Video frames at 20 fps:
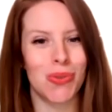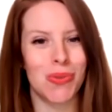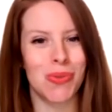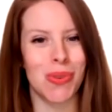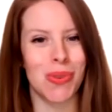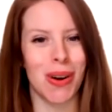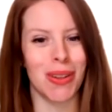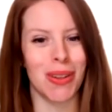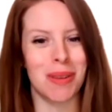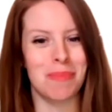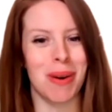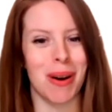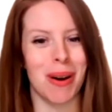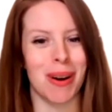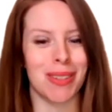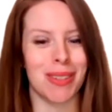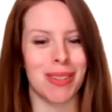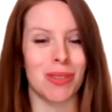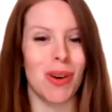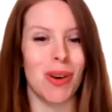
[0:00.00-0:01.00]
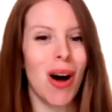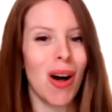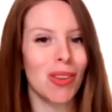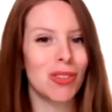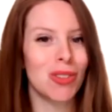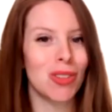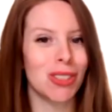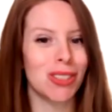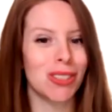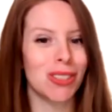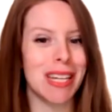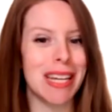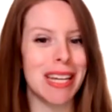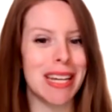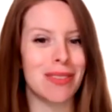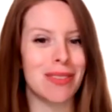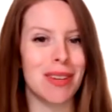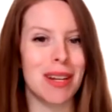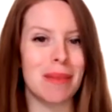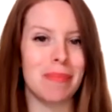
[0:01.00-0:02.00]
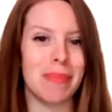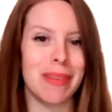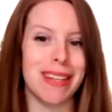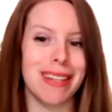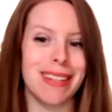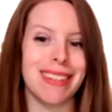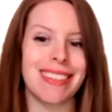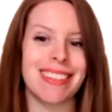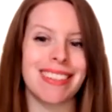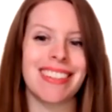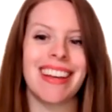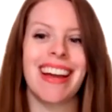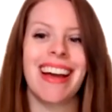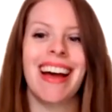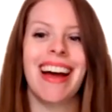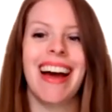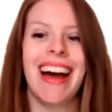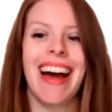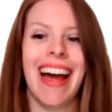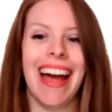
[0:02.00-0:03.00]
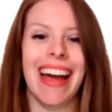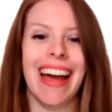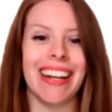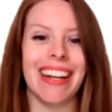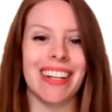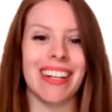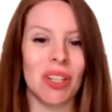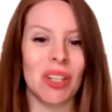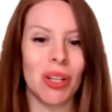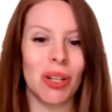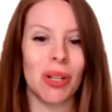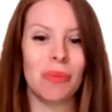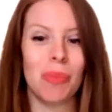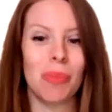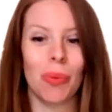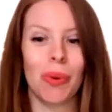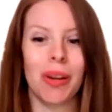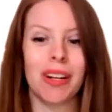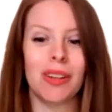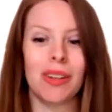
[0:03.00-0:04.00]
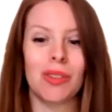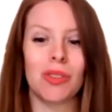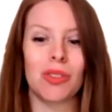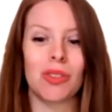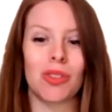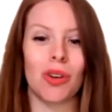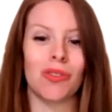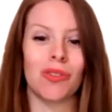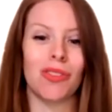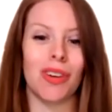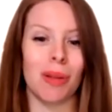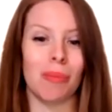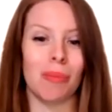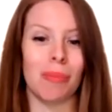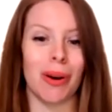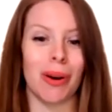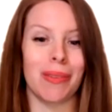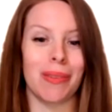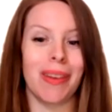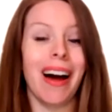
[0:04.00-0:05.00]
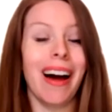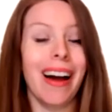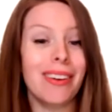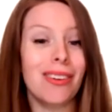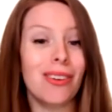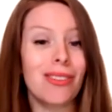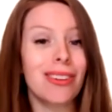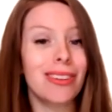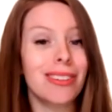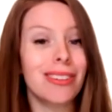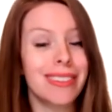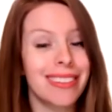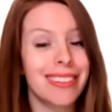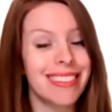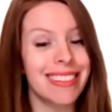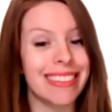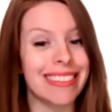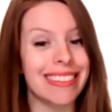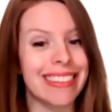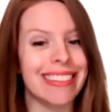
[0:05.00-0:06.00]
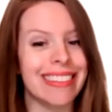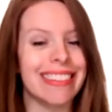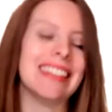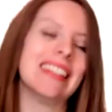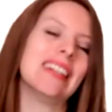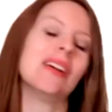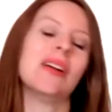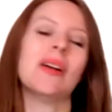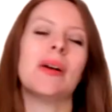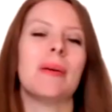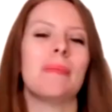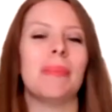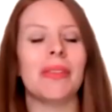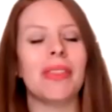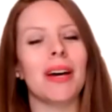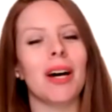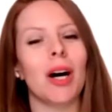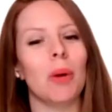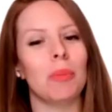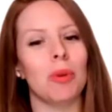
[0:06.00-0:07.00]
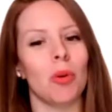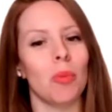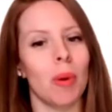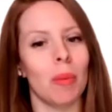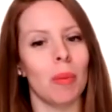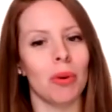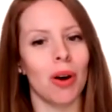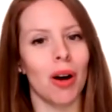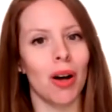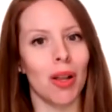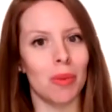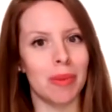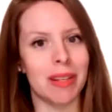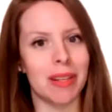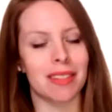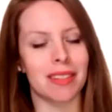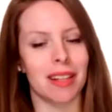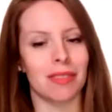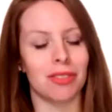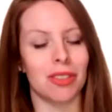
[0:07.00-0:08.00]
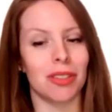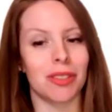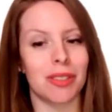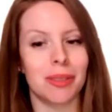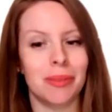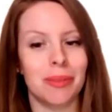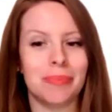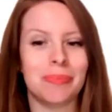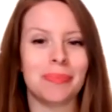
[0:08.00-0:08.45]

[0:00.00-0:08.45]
fall apart. So all children eat green beans and good burritos don't fall apart. I know they're a little silly, but they'll help you remember all the bass clef notes.